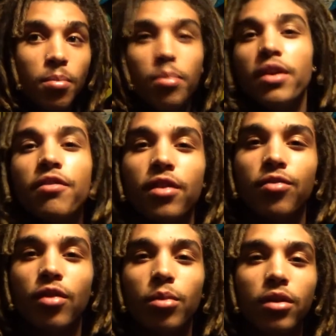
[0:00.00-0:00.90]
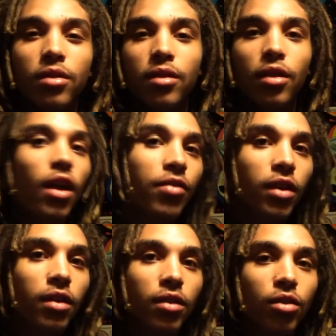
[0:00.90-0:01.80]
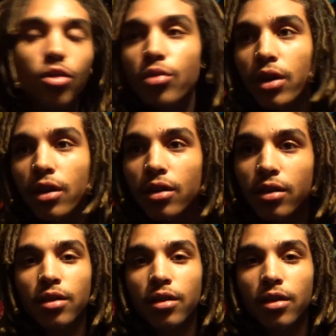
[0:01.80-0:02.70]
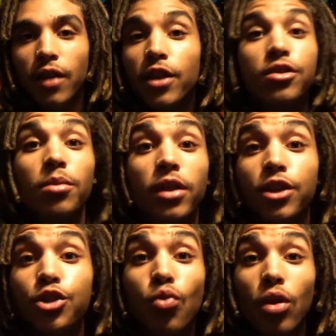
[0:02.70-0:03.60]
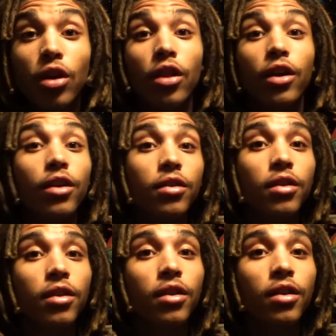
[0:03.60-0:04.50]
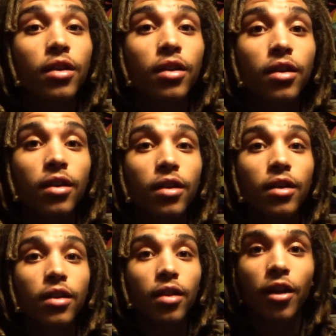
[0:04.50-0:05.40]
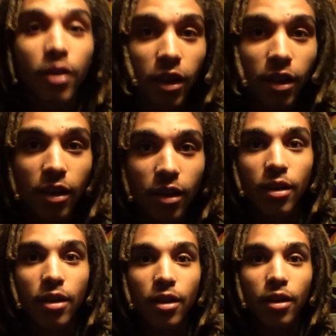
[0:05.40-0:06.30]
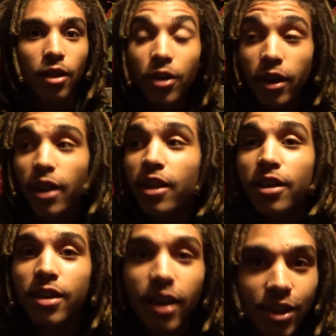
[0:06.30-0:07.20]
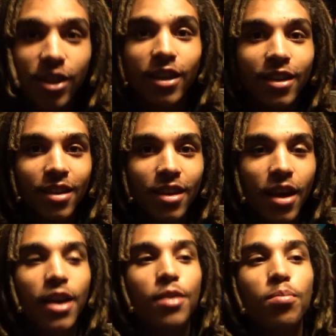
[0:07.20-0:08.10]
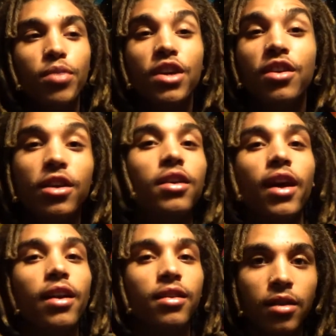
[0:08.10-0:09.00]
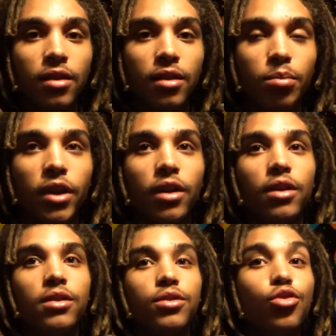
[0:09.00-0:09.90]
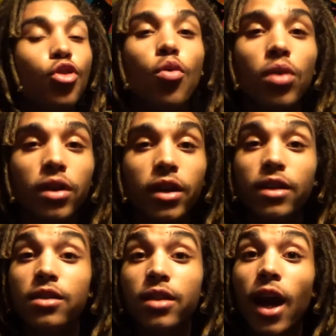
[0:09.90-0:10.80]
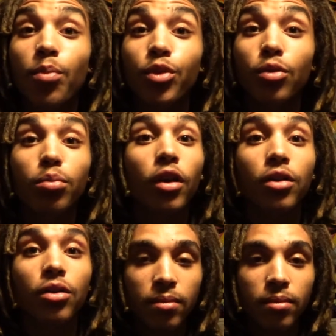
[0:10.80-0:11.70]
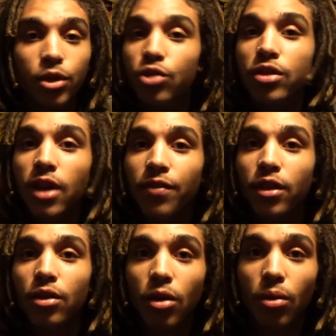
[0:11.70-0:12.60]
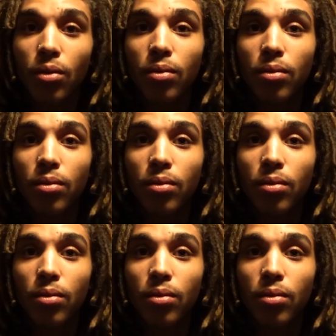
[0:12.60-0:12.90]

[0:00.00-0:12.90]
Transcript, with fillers: benefit from it. Love it. Do it. If there's something that you want to learn, learn it. Learn it and then teach it and be good at it. Because no one can stop you, but you just have to know